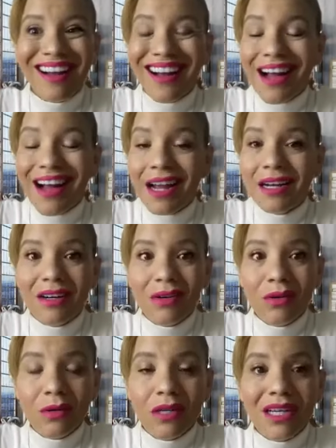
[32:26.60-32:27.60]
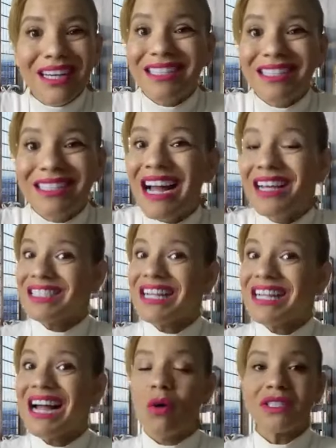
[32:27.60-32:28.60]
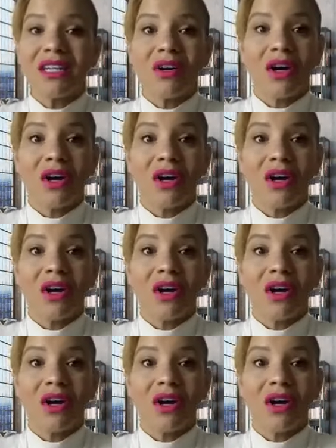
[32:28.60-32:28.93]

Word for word: I know it's not it's not always gonna